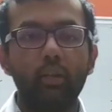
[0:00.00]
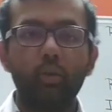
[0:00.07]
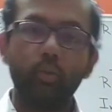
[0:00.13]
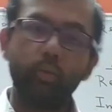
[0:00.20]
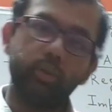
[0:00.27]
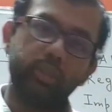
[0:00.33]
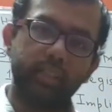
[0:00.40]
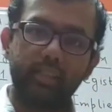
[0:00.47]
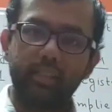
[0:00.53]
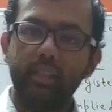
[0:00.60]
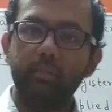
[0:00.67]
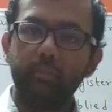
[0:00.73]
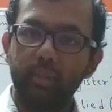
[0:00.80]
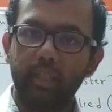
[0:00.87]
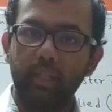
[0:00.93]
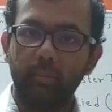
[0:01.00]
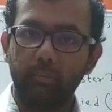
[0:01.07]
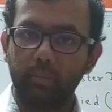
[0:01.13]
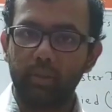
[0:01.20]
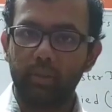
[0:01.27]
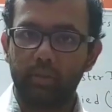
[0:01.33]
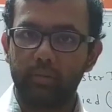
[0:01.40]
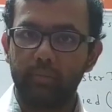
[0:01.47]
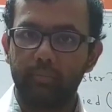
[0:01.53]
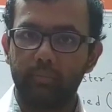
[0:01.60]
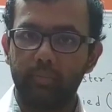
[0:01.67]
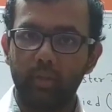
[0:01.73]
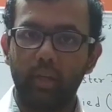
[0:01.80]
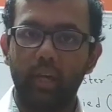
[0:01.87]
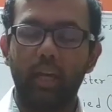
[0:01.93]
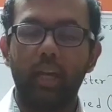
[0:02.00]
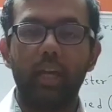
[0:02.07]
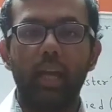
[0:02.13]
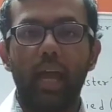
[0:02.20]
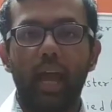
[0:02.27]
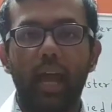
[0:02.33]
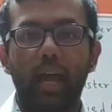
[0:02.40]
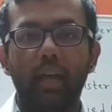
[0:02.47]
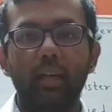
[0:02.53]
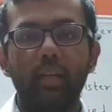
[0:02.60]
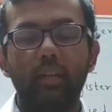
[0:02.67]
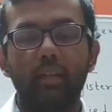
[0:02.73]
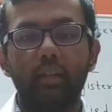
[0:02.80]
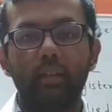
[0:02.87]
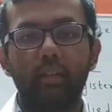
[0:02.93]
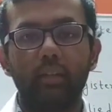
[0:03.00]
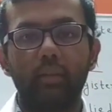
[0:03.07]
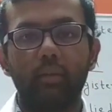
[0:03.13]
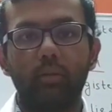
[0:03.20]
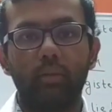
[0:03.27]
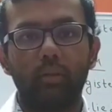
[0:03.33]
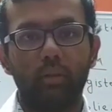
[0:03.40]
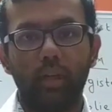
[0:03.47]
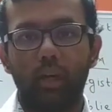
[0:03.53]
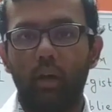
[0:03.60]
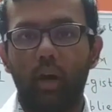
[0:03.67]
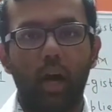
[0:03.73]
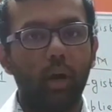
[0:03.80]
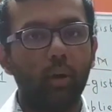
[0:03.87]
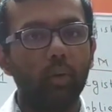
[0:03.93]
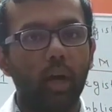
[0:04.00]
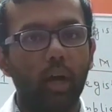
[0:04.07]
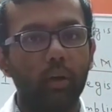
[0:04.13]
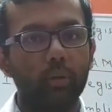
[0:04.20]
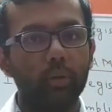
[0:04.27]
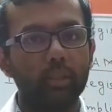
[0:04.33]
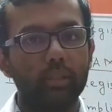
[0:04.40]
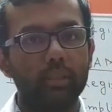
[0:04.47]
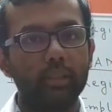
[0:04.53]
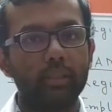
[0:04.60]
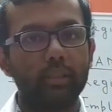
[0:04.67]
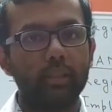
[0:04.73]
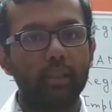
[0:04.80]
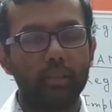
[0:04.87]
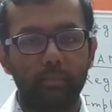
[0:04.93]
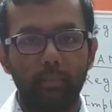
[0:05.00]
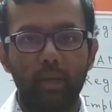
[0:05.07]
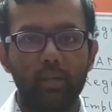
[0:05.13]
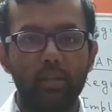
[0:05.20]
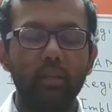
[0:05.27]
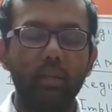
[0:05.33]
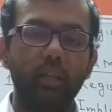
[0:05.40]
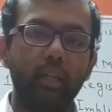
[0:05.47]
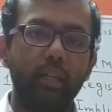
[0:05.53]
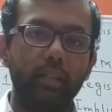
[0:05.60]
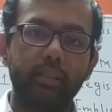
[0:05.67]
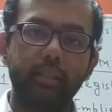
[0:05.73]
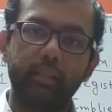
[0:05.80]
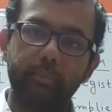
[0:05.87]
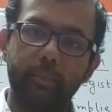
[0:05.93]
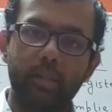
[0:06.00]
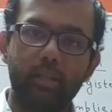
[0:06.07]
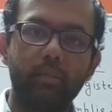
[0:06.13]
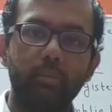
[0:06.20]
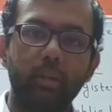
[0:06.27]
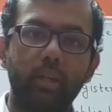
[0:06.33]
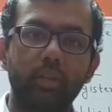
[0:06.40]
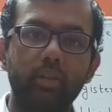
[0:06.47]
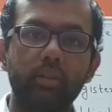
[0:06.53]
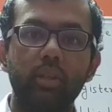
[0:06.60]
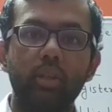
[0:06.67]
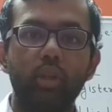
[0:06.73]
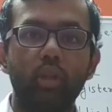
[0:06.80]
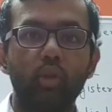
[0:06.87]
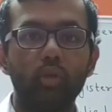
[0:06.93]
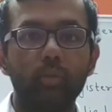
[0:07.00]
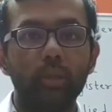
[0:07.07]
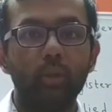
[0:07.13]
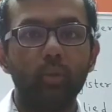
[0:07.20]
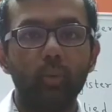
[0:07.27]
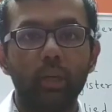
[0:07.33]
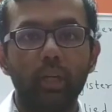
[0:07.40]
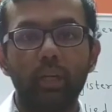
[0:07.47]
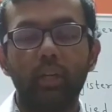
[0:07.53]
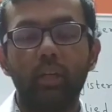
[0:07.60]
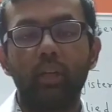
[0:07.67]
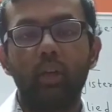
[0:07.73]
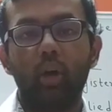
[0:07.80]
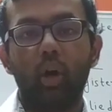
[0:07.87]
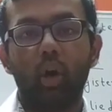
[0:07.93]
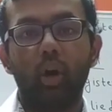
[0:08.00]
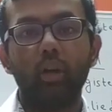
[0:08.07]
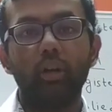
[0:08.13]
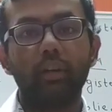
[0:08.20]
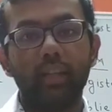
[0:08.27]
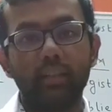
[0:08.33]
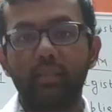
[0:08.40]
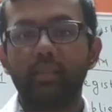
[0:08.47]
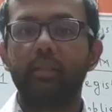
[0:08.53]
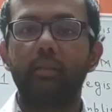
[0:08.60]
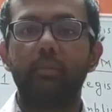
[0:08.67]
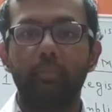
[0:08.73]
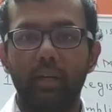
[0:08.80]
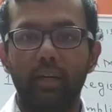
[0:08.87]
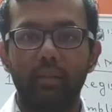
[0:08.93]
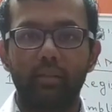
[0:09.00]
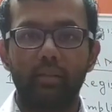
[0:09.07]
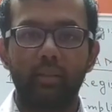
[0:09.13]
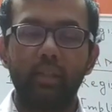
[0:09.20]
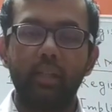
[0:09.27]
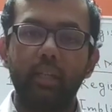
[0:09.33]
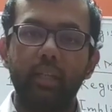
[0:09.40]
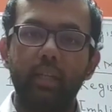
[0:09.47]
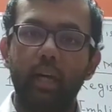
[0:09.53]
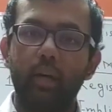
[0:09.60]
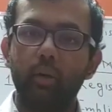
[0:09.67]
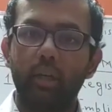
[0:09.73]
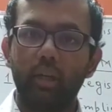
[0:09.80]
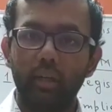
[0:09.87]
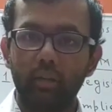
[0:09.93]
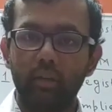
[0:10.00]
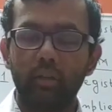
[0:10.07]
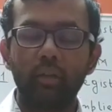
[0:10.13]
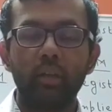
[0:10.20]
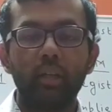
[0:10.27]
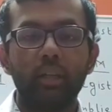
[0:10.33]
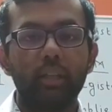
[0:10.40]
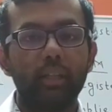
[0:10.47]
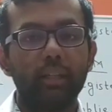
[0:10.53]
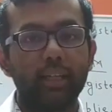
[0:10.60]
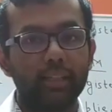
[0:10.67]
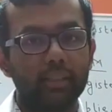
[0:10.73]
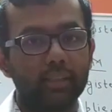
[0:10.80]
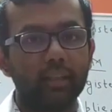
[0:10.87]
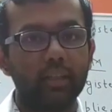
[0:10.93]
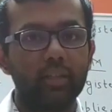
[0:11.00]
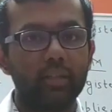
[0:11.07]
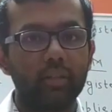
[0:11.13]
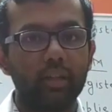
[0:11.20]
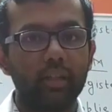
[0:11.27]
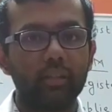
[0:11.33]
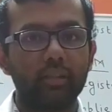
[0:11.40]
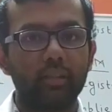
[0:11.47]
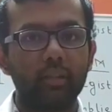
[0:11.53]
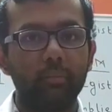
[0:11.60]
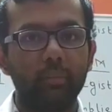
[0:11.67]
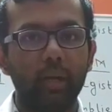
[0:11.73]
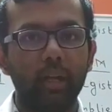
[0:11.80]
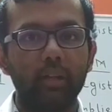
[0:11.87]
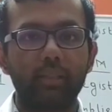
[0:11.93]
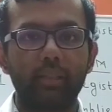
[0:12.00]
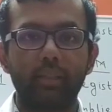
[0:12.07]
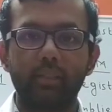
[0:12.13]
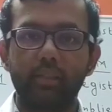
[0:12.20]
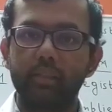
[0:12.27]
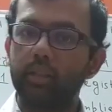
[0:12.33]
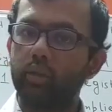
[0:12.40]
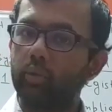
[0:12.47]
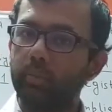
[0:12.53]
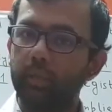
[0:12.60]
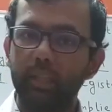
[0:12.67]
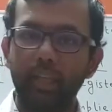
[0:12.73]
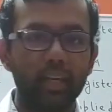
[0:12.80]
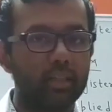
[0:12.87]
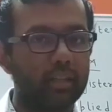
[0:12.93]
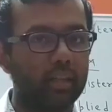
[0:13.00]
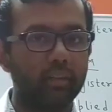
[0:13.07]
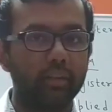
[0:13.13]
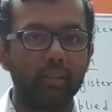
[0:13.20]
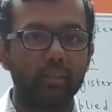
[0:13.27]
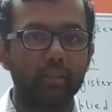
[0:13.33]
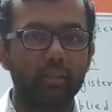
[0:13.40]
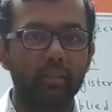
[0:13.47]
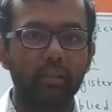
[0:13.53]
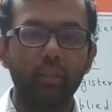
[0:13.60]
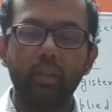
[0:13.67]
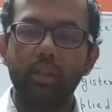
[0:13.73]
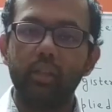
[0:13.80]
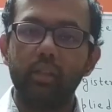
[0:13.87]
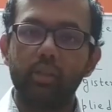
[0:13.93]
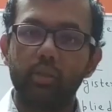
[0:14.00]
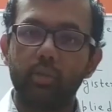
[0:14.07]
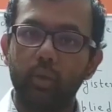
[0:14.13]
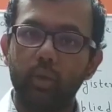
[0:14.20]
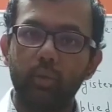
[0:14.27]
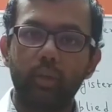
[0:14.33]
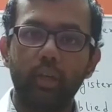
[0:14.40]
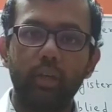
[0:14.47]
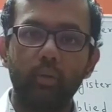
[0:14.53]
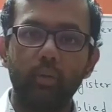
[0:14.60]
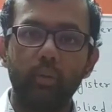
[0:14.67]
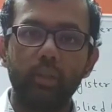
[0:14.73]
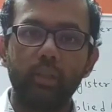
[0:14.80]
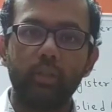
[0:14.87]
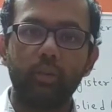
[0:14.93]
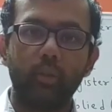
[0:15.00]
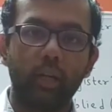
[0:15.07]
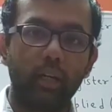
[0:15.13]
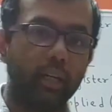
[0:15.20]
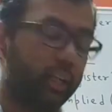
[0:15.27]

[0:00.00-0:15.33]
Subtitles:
two 16-bit numbers. Okay, and now how is this special? This is special because you'll be doing it on register pairs. Now here, the destination register pair is considered to be the HL register. So what you can do is you can